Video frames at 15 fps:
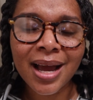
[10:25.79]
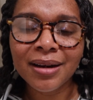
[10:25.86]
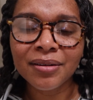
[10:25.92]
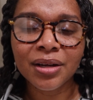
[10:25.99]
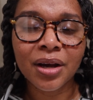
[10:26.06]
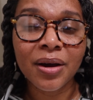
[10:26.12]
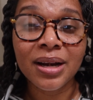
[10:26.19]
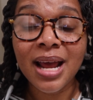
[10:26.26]
I don't
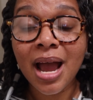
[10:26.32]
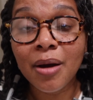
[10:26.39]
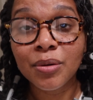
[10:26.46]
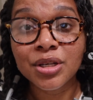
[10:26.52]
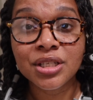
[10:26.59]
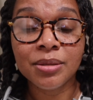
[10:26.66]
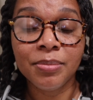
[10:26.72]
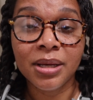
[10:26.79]
know, an hour
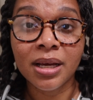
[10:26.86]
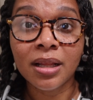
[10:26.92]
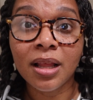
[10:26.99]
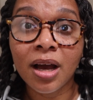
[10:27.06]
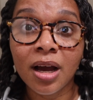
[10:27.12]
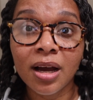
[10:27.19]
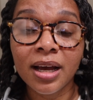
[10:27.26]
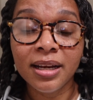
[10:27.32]
should be
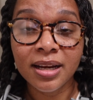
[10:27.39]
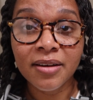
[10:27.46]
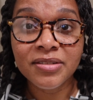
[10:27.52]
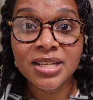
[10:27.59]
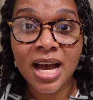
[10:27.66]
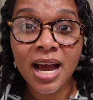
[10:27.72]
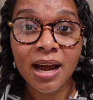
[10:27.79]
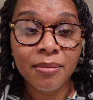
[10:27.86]
enough
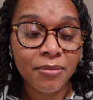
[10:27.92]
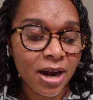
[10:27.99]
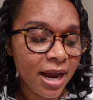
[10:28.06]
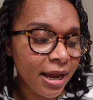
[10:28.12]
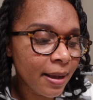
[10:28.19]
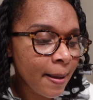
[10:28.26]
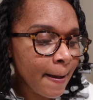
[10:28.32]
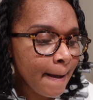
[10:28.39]
time,
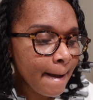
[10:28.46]
right?